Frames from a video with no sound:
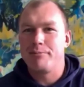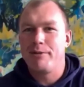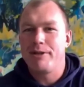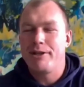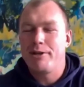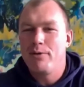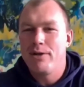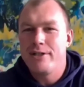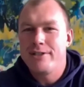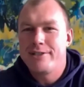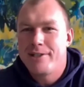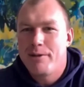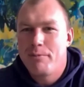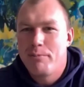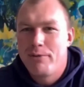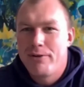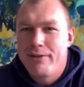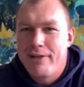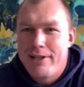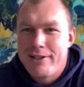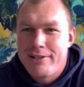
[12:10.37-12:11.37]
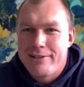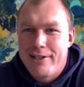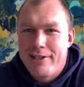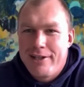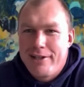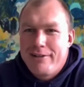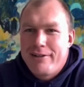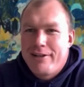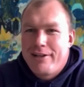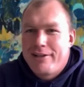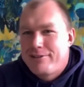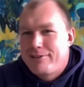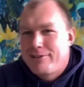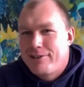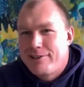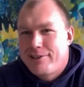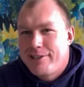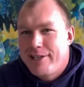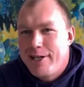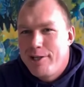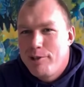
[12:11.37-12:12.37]
But you want someone that's there, that's
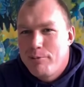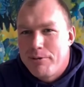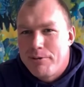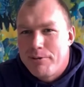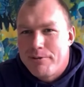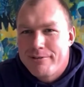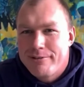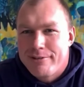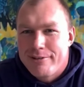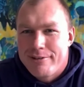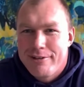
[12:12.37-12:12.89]
sustainable.